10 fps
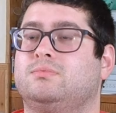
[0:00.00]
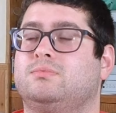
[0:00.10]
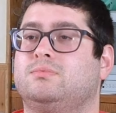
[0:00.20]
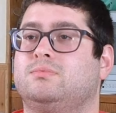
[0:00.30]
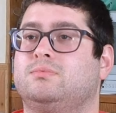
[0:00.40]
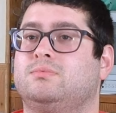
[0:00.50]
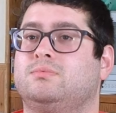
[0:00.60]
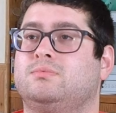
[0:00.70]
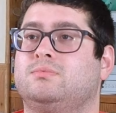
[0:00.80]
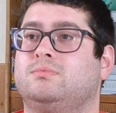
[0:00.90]
Pope, what
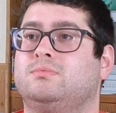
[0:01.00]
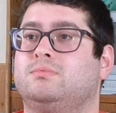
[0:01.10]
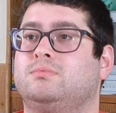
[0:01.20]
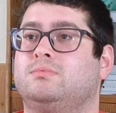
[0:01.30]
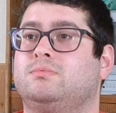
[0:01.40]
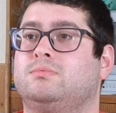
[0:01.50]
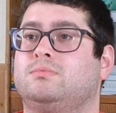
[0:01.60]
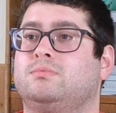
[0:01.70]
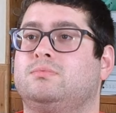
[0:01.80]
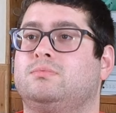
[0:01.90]
happened?
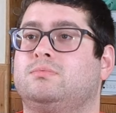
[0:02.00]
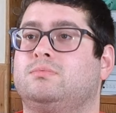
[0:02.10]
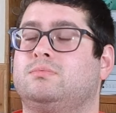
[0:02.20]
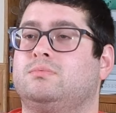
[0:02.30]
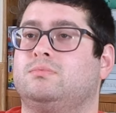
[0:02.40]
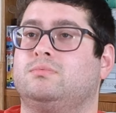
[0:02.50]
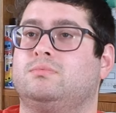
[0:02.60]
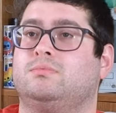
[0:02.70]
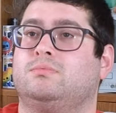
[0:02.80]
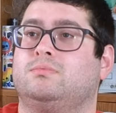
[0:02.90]
Pope, what happened?
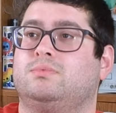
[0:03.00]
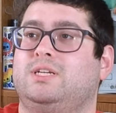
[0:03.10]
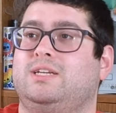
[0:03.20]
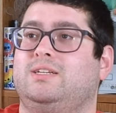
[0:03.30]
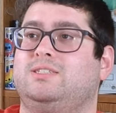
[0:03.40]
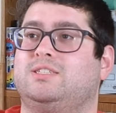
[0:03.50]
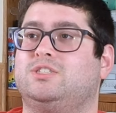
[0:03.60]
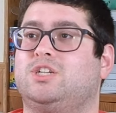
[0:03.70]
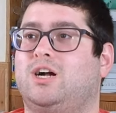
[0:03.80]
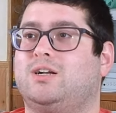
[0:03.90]
Where's Cleo? He's in
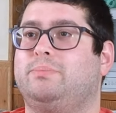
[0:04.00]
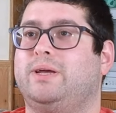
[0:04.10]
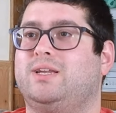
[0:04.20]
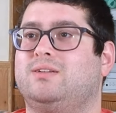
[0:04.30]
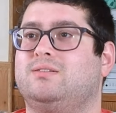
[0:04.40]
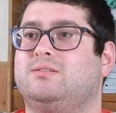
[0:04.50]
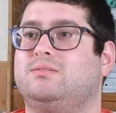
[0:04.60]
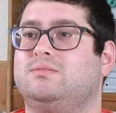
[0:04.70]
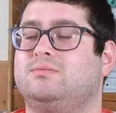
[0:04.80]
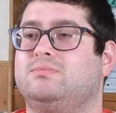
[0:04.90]
shock, bit.
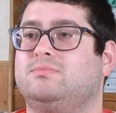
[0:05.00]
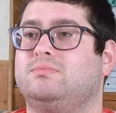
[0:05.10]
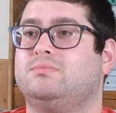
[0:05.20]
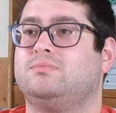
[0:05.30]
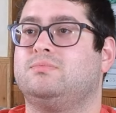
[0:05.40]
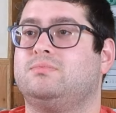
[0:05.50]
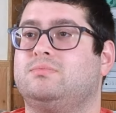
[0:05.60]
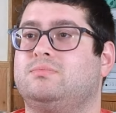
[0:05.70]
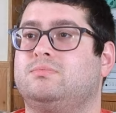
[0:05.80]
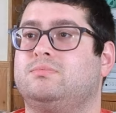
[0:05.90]
She's inside.
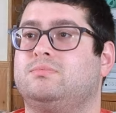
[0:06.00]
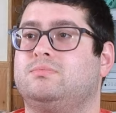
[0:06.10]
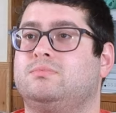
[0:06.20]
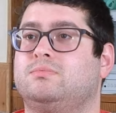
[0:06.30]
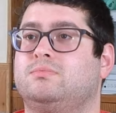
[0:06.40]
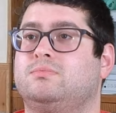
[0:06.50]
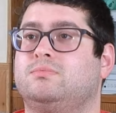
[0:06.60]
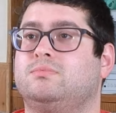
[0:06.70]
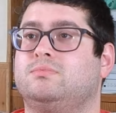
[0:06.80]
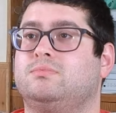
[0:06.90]

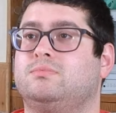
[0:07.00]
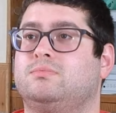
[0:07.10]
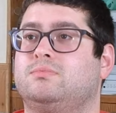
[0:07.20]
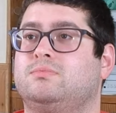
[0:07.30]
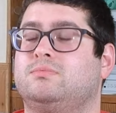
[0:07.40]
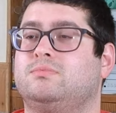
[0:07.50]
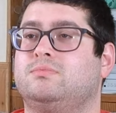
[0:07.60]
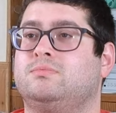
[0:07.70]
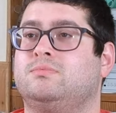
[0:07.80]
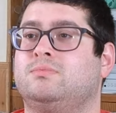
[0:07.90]
Cleo?
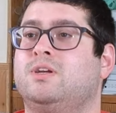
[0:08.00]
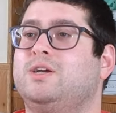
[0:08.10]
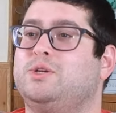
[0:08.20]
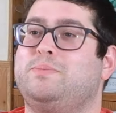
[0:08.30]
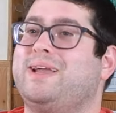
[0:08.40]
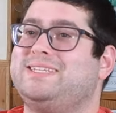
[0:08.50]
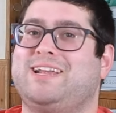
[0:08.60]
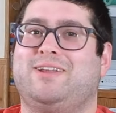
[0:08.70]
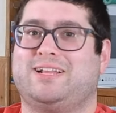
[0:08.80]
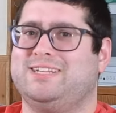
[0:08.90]
You make it
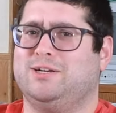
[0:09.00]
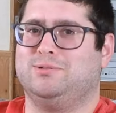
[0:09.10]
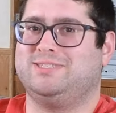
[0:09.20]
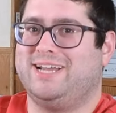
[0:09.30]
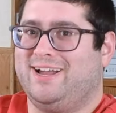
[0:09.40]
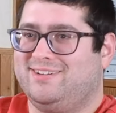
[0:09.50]
sound like Cleo's dead.